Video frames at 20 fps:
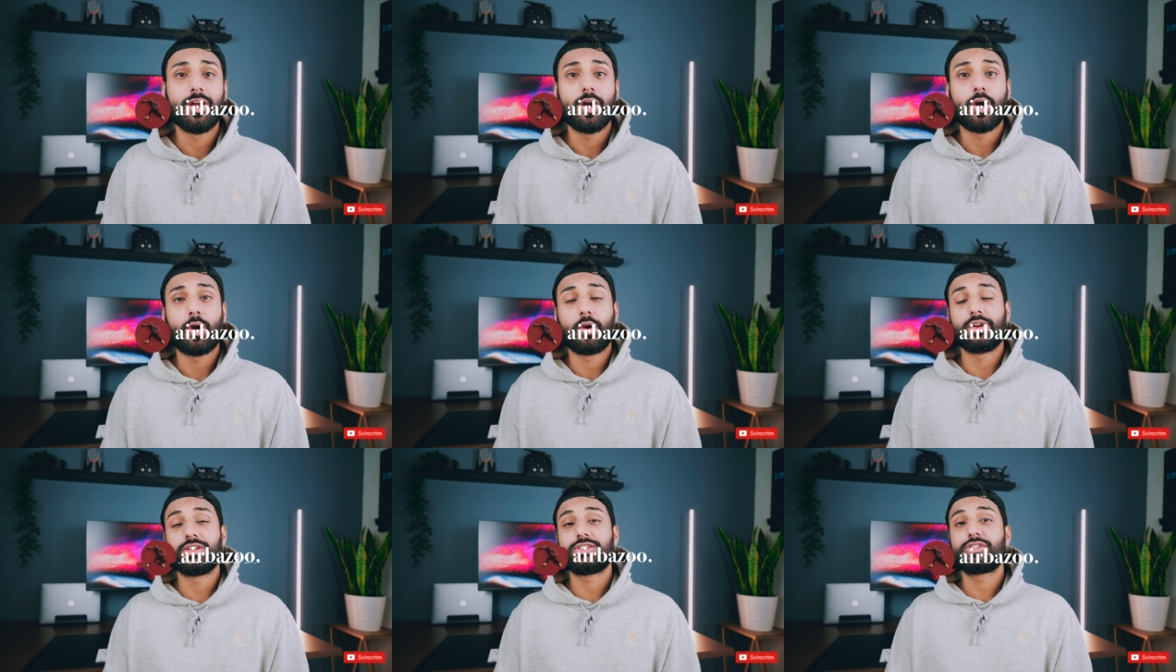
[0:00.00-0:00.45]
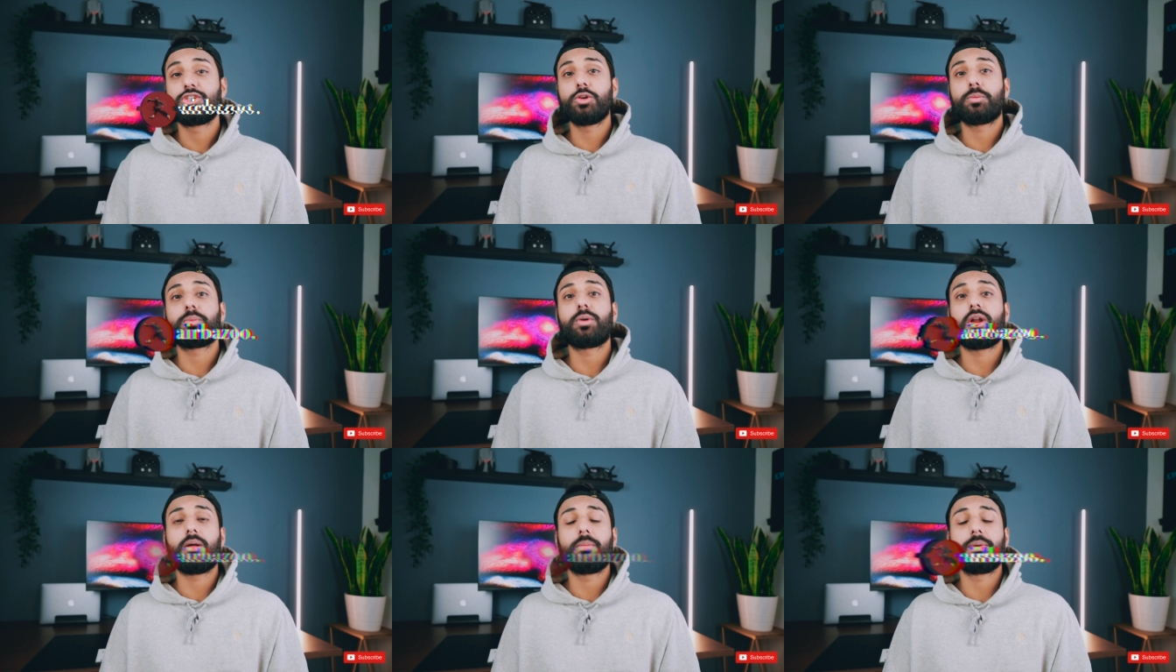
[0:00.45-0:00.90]
or as you
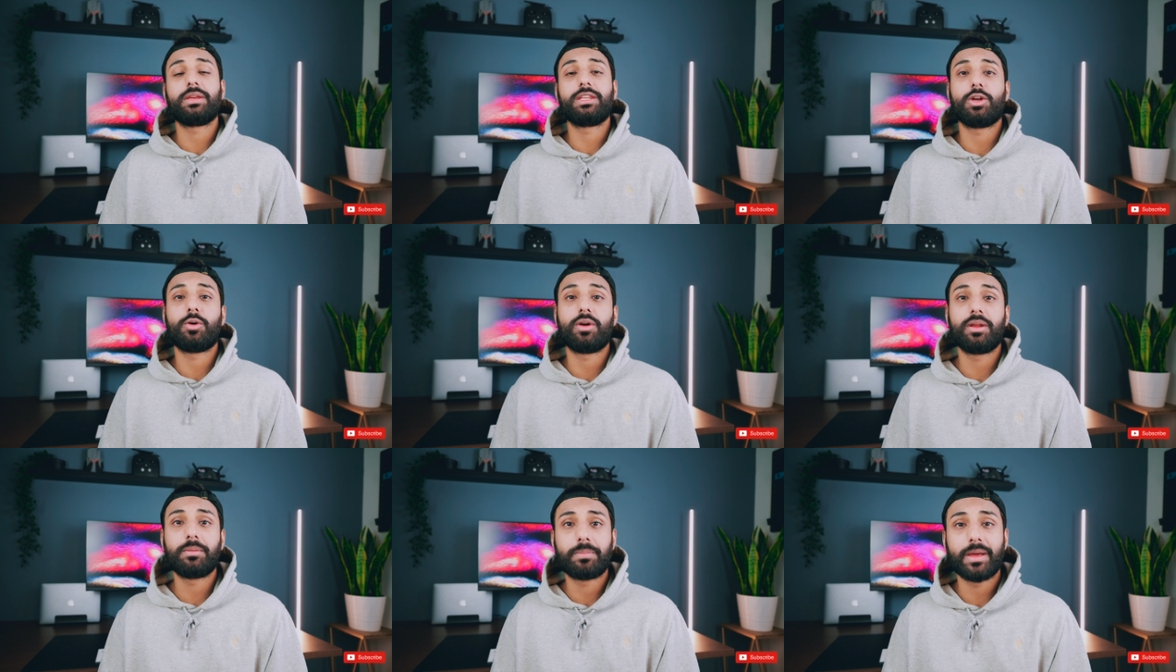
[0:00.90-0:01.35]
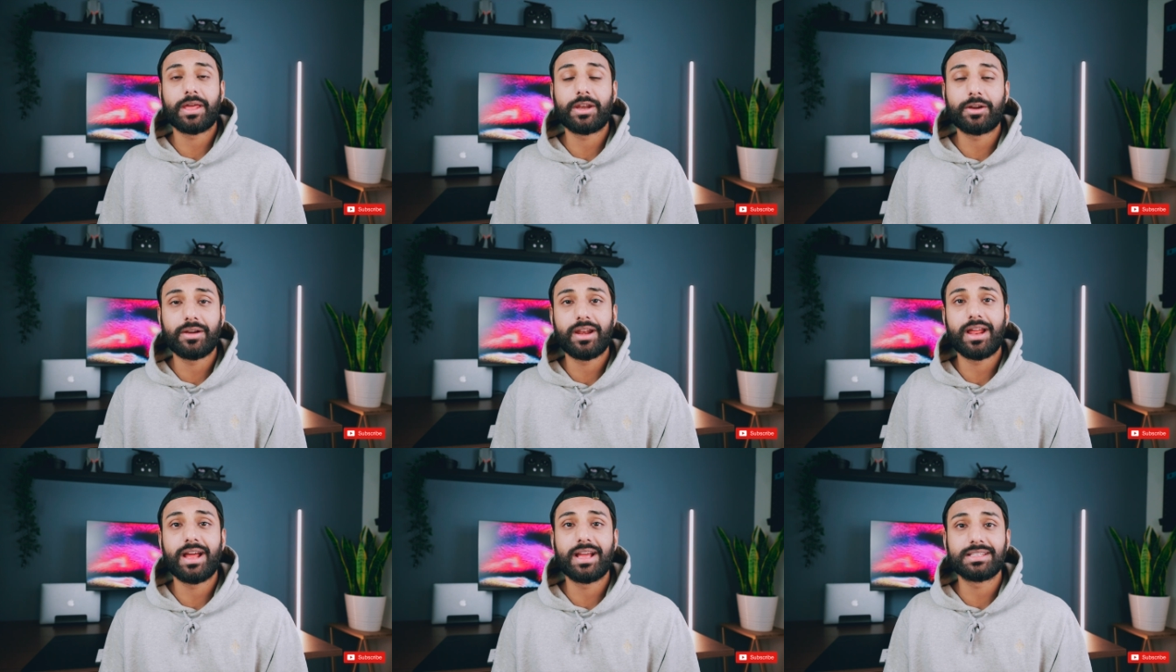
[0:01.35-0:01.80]
probably know it
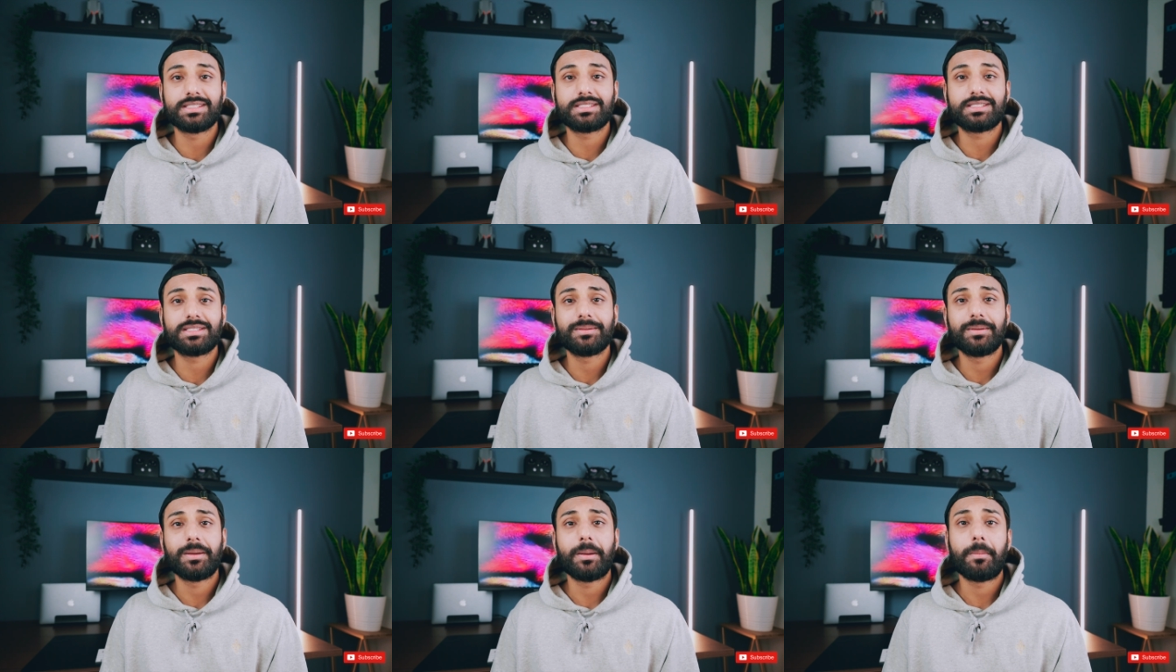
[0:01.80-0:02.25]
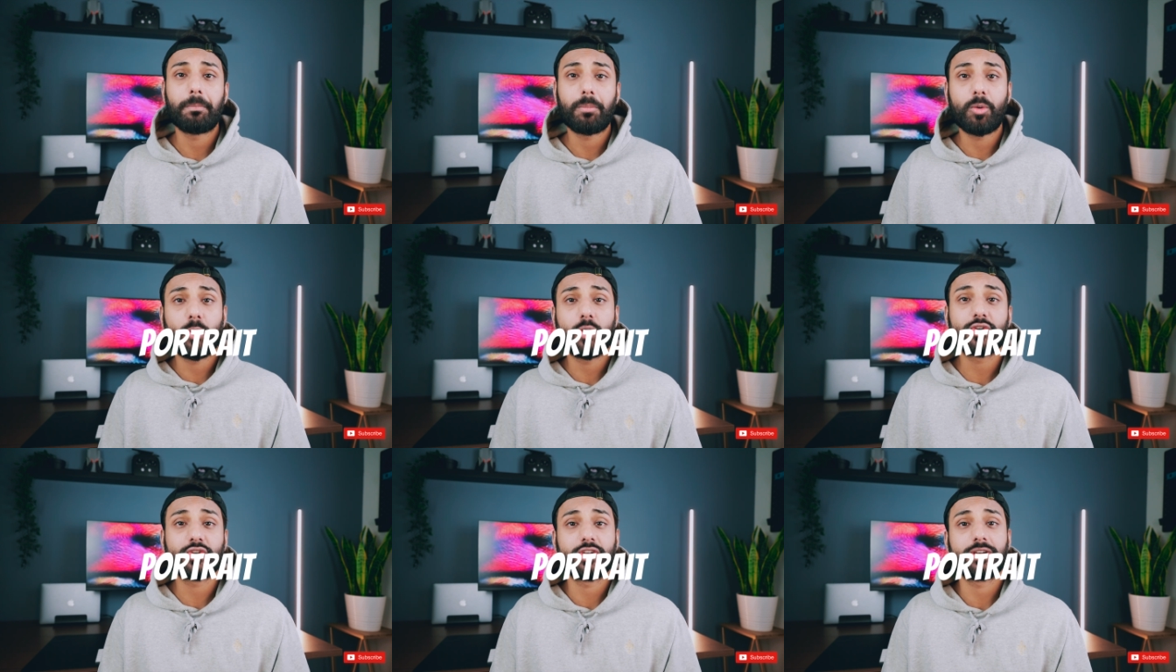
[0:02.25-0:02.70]
better as
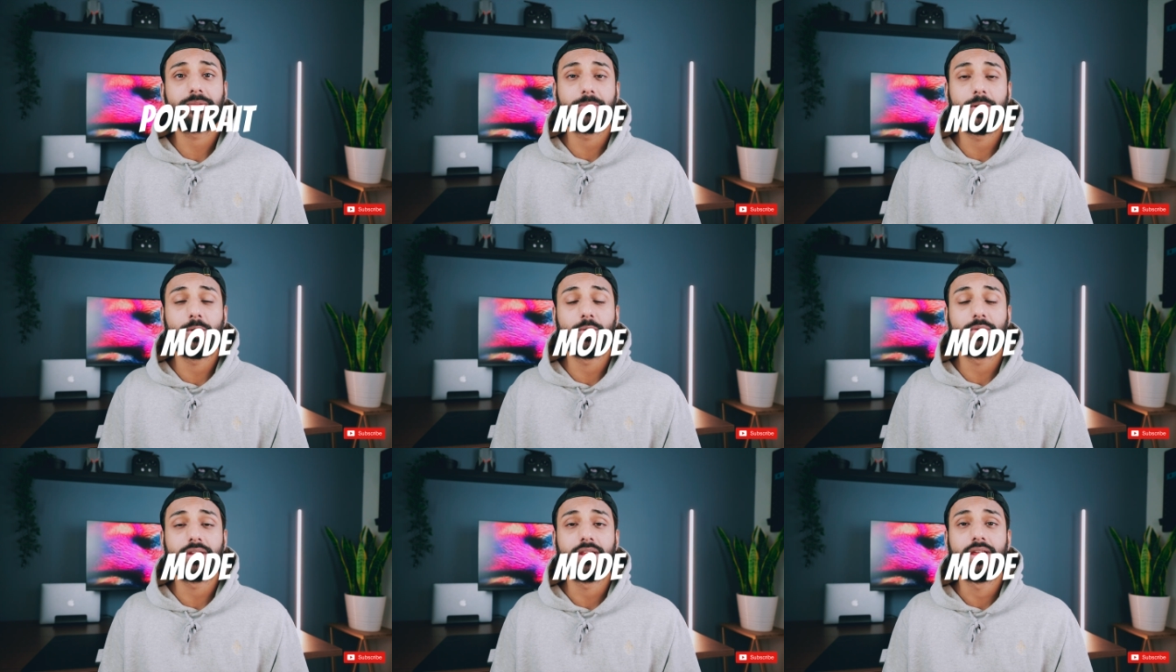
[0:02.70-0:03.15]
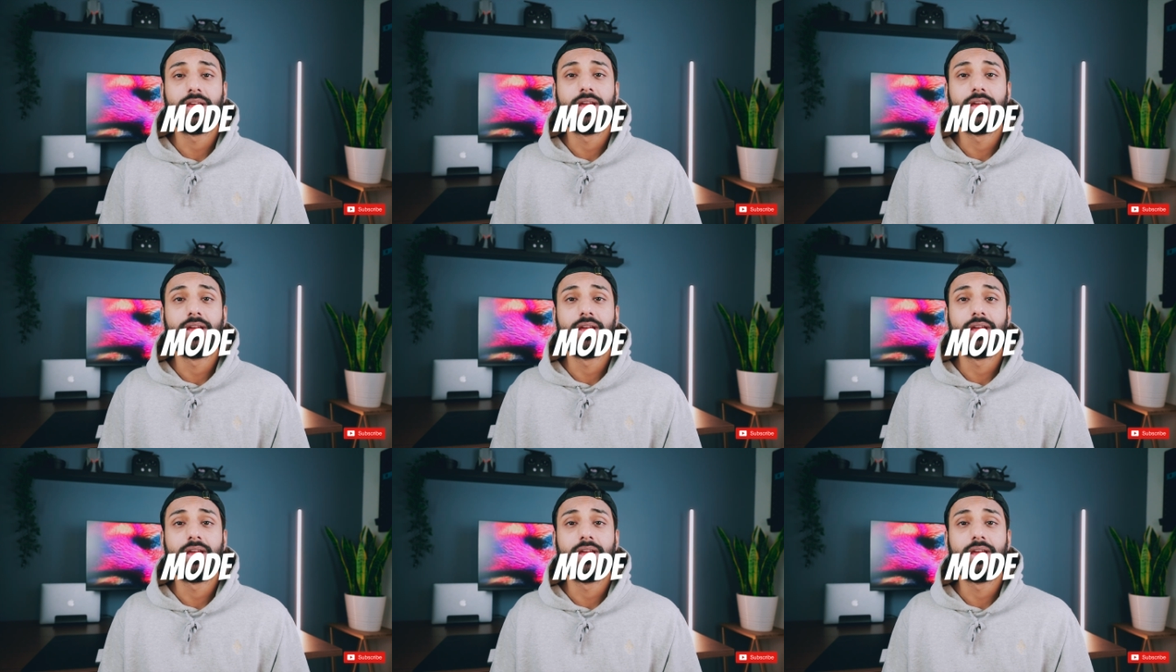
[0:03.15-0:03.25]
portrait mode.